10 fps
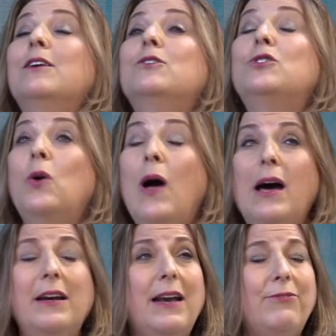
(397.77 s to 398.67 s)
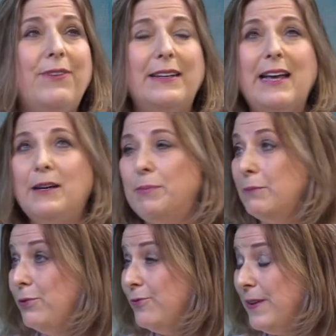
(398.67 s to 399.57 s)
So how did I find out
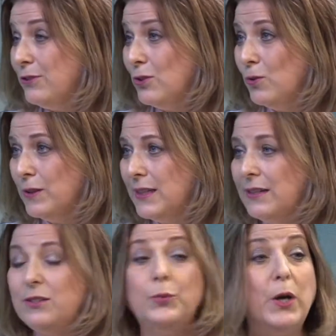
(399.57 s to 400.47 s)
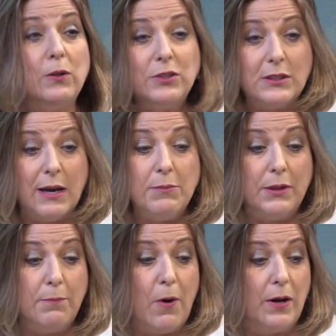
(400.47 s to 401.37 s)
about professional organizing? We all
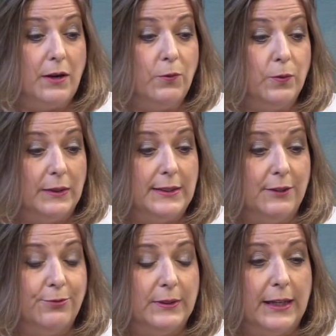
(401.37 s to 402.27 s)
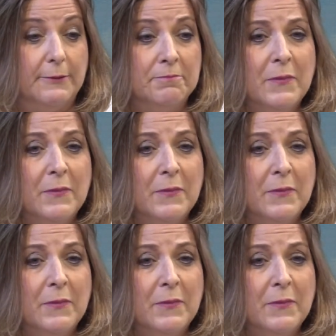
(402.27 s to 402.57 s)
stumble upon it really differently.